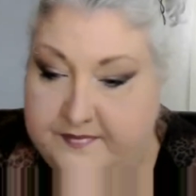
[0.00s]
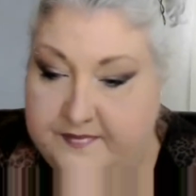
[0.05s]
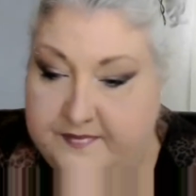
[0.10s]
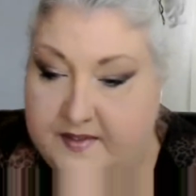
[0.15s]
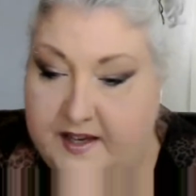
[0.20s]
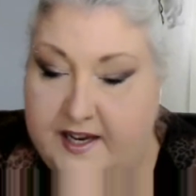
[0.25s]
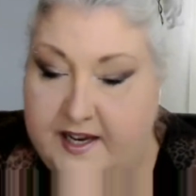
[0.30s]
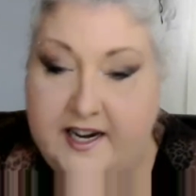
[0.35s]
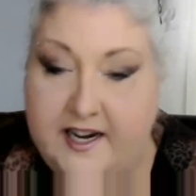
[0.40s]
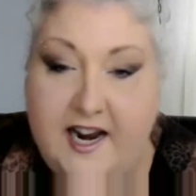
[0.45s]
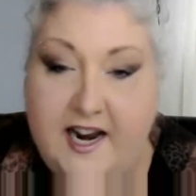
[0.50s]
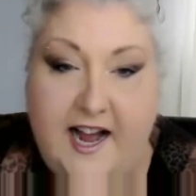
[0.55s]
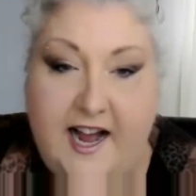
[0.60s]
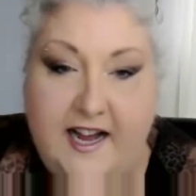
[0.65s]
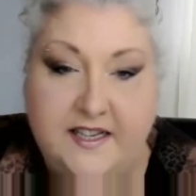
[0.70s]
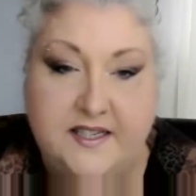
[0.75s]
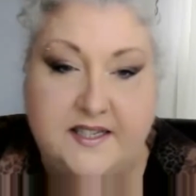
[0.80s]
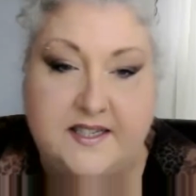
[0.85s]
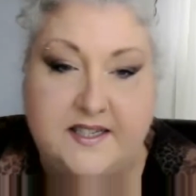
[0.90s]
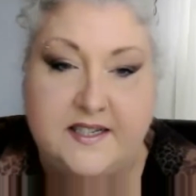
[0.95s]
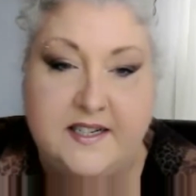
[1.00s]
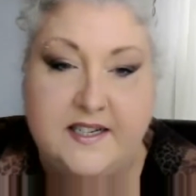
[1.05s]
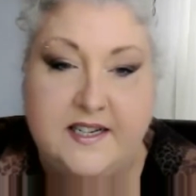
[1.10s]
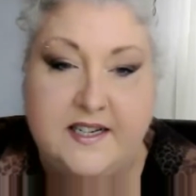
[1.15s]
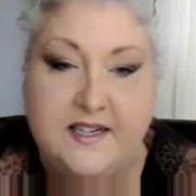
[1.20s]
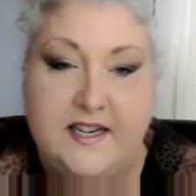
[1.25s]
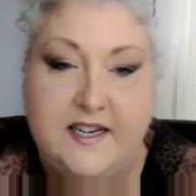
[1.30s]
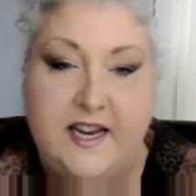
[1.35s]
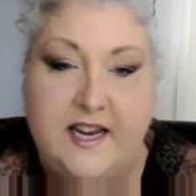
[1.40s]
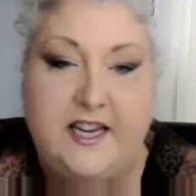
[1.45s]
It
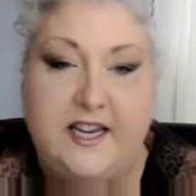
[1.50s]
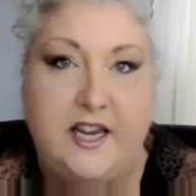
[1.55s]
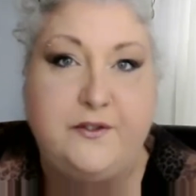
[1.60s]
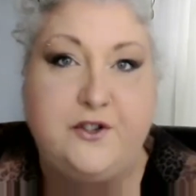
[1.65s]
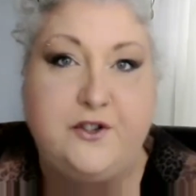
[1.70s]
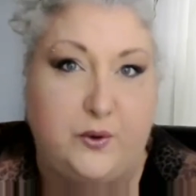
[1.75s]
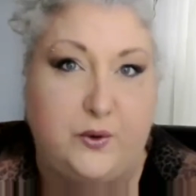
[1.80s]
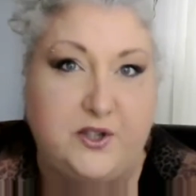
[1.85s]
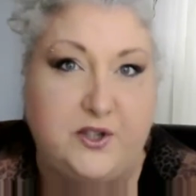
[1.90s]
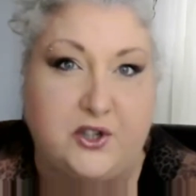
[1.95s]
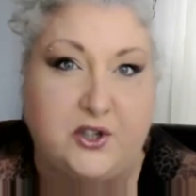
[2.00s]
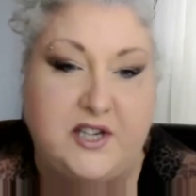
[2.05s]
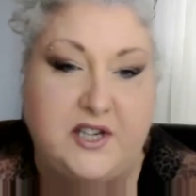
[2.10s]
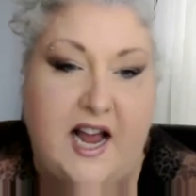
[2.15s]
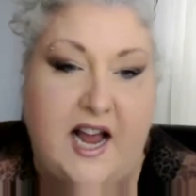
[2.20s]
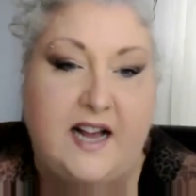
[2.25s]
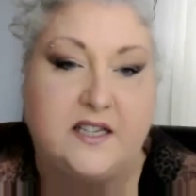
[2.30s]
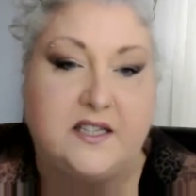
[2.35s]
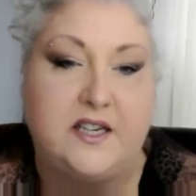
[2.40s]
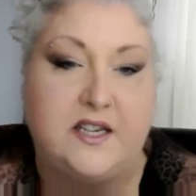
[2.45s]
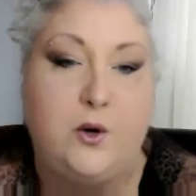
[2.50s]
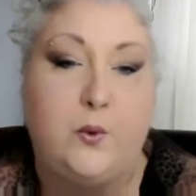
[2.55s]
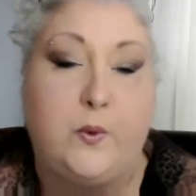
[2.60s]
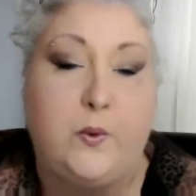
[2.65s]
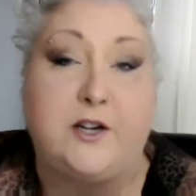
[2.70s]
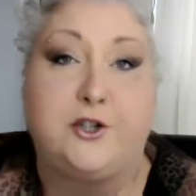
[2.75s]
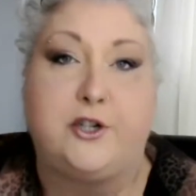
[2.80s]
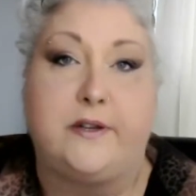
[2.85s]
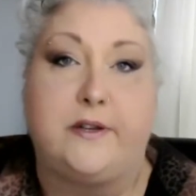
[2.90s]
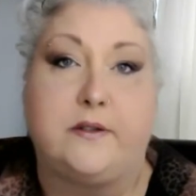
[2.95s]
gives you, it starts asking
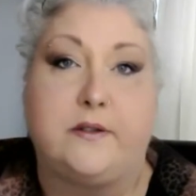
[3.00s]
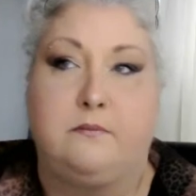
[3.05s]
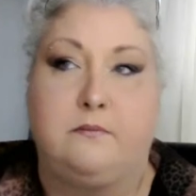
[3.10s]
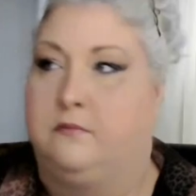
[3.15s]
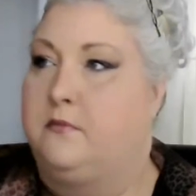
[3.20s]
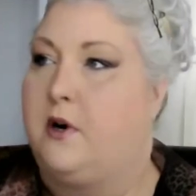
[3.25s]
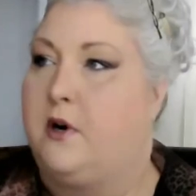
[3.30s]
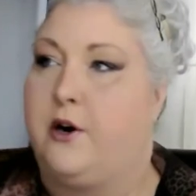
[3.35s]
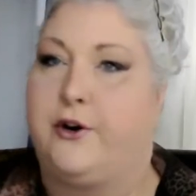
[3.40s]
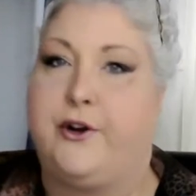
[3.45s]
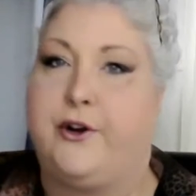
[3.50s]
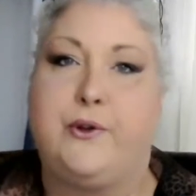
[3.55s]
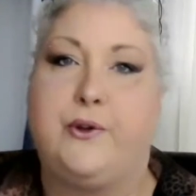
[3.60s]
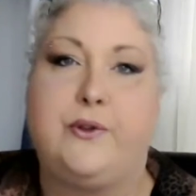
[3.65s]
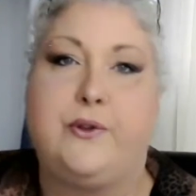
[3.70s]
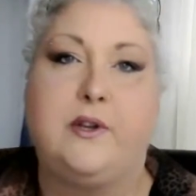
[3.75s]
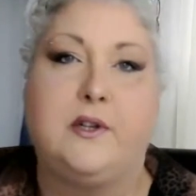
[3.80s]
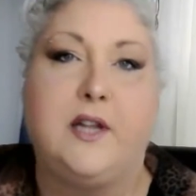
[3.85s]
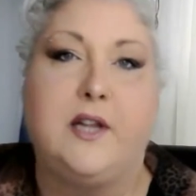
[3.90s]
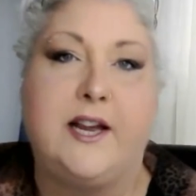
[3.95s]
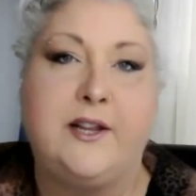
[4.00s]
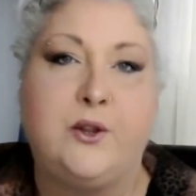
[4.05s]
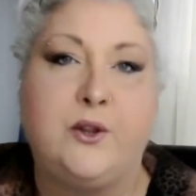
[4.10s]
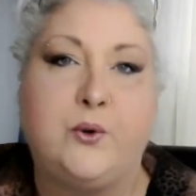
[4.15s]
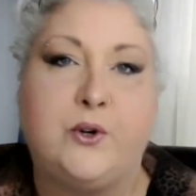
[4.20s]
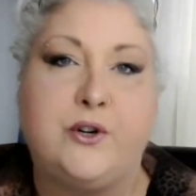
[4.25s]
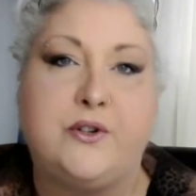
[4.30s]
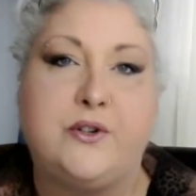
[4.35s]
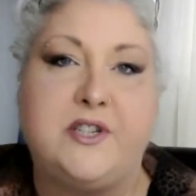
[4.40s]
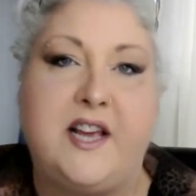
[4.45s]
questions. Are you the
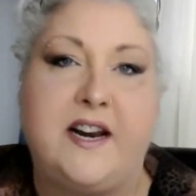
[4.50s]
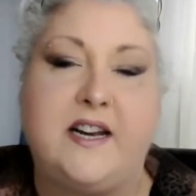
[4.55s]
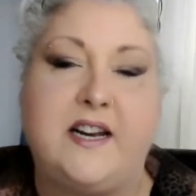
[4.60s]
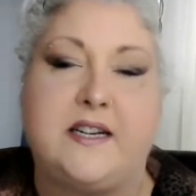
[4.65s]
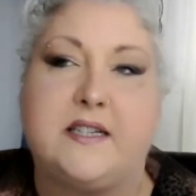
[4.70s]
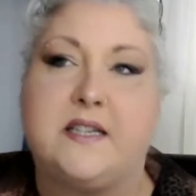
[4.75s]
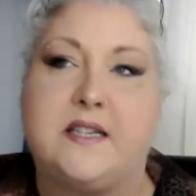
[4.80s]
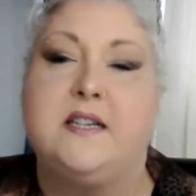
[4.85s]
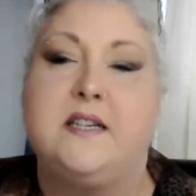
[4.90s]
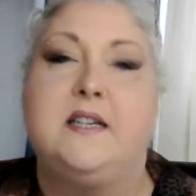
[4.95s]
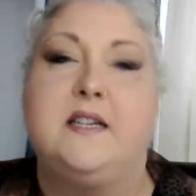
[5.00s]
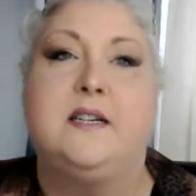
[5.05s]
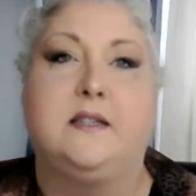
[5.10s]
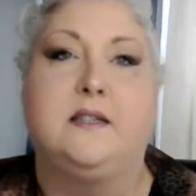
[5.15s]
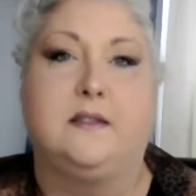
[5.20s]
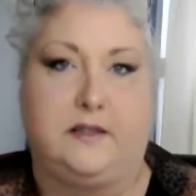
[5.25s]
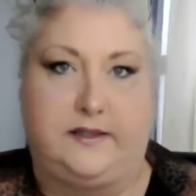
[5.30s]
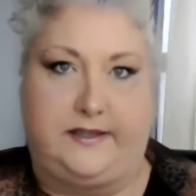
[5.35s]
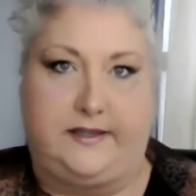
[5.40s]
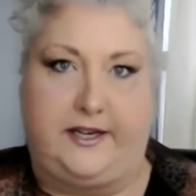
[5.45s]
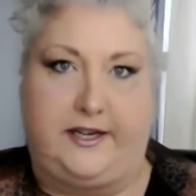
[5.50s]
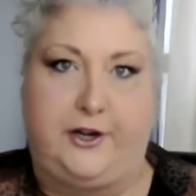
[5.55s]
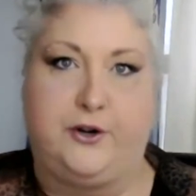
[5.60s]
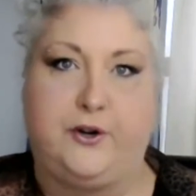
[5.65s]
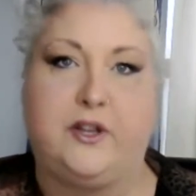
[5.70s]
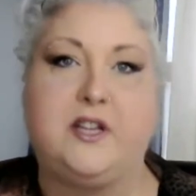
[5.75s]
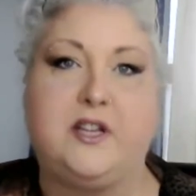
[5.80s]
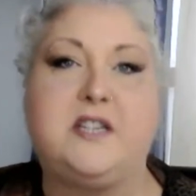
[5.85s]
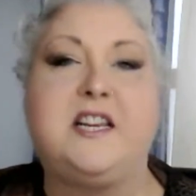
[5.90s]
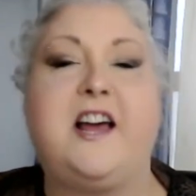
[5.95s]
landlord or tenant? Let's say
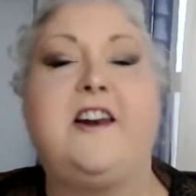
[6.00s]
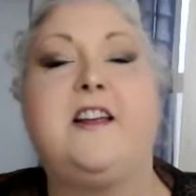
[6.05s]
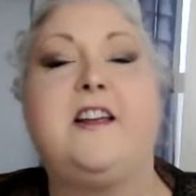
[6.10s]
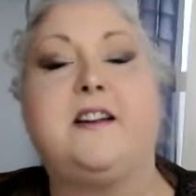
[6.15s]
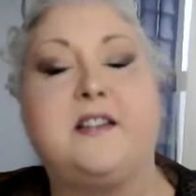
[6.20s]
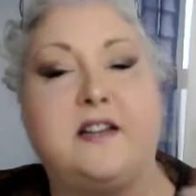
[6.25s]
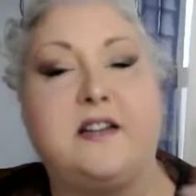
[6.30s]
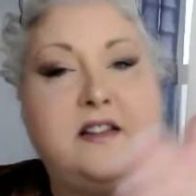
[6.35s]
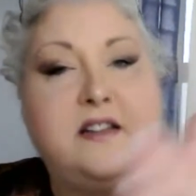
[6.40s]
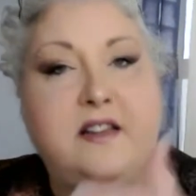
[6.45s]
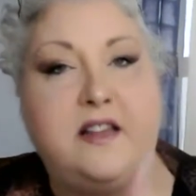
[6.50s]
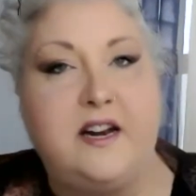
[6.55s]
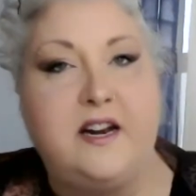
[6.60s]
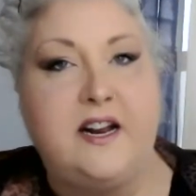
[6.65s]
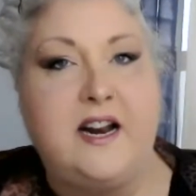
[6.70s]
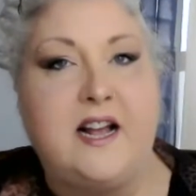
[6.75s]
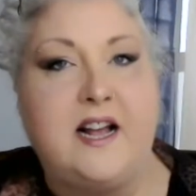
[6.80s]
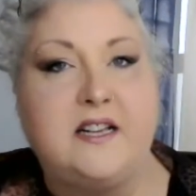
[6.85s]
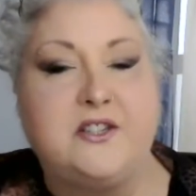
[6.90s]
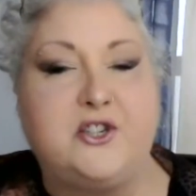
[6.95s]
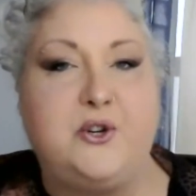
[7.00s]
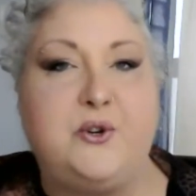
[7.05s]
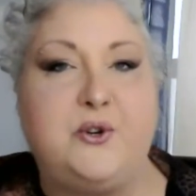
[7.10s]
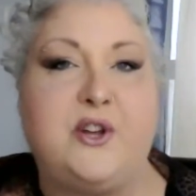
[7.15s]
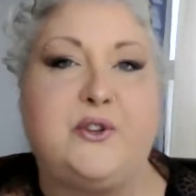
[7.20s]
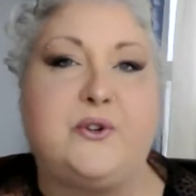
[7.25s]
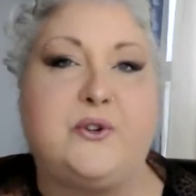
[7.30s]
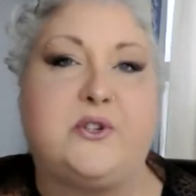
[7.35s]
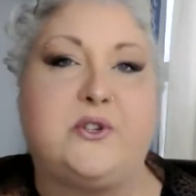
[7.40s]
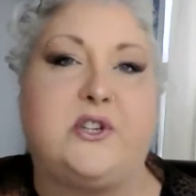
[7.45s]
you're the tenant, and then it asks you
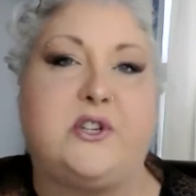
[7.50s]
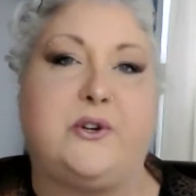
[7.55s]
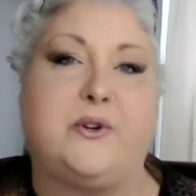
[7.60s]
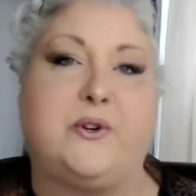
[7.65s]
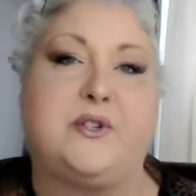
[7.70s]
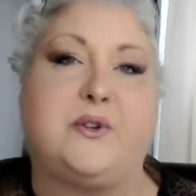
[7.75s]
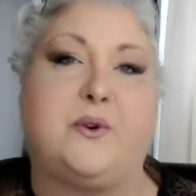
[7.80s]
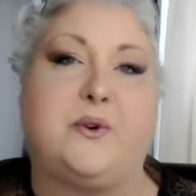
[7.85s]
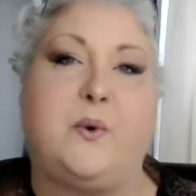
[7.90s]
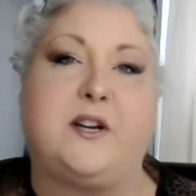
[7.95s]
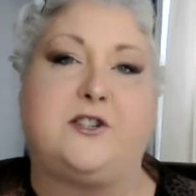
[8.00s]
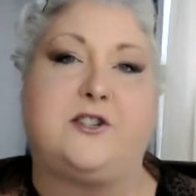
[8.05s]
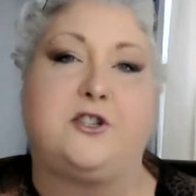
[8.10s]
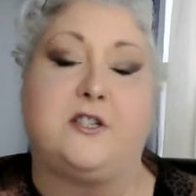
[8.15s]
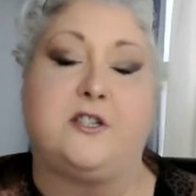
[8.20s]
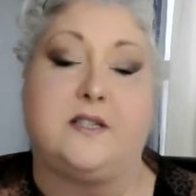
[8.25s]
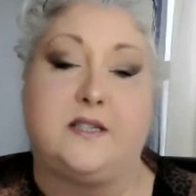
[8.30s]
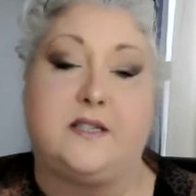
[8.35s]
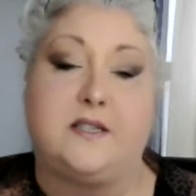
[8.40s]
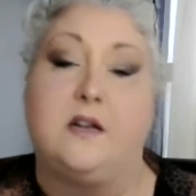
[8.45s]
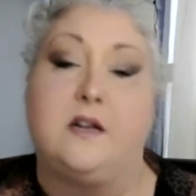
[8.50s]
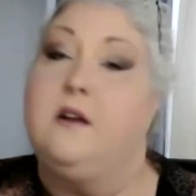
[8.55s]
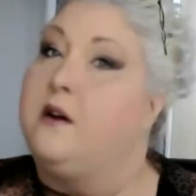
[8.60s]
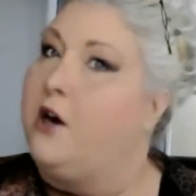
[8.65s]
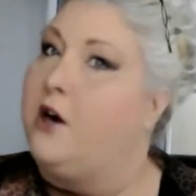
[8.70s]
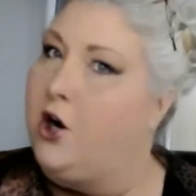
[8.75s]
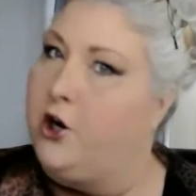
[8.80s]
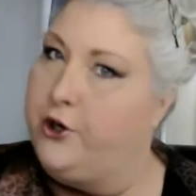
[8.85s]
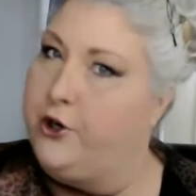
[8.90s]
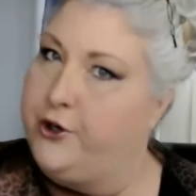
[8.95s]
another series of questions.
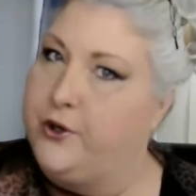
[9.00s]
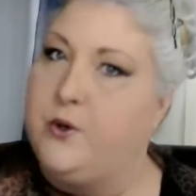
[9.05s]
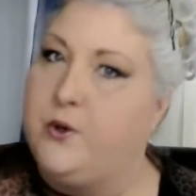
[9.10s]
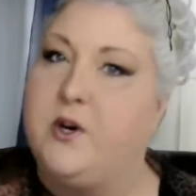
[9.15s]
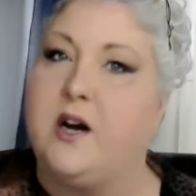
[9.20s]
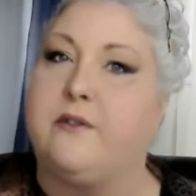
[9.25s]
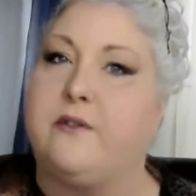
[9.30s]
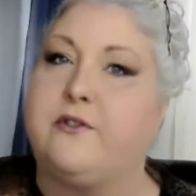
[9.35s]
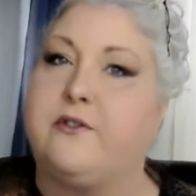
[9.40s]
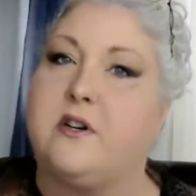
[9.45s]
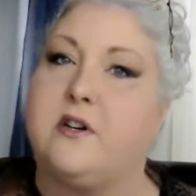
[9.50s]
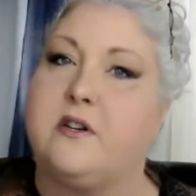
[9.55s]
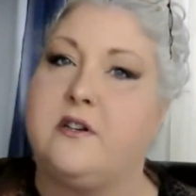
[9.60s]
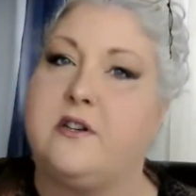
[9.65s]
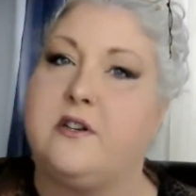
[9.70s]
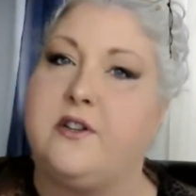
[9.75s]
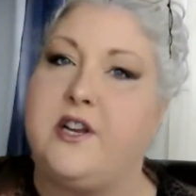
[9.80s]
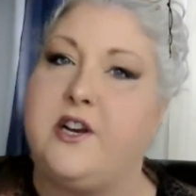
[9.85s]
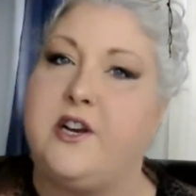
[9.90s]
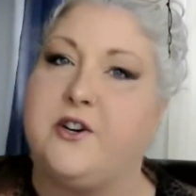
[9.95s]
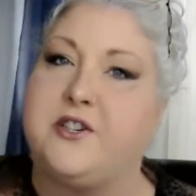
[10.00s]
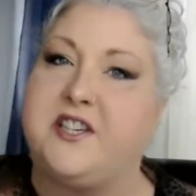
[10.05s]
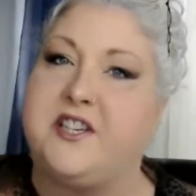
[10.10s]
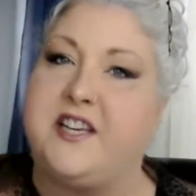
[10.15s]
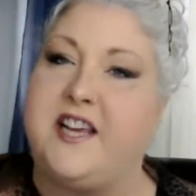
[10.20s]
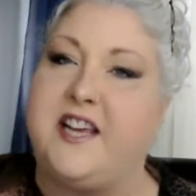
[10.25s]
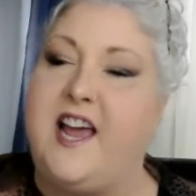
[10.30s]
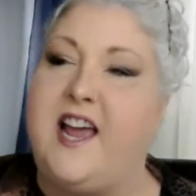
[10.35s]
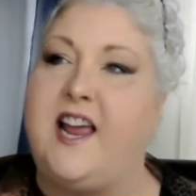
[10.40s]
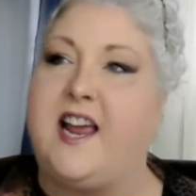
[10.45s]
Are you covered under the
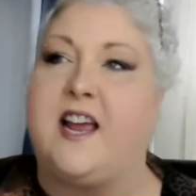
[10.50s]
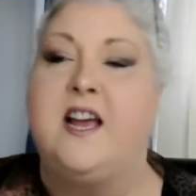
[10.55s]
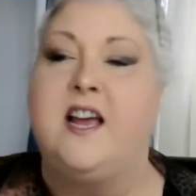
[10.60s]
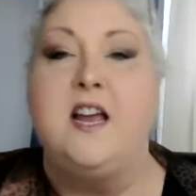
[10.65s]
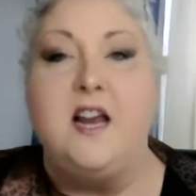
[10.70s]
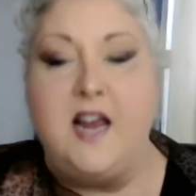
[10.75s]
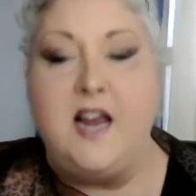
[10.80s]
RTA?